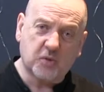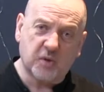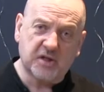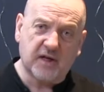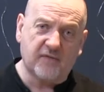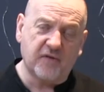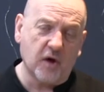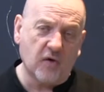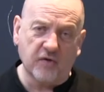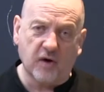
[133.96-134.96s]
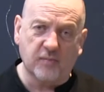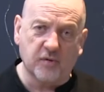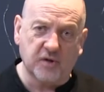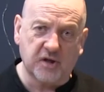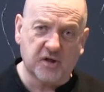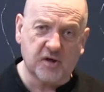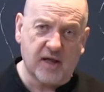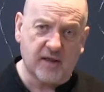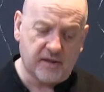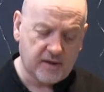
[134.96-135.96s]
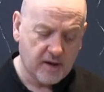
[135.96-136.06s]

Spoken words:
which give the overall board its strength,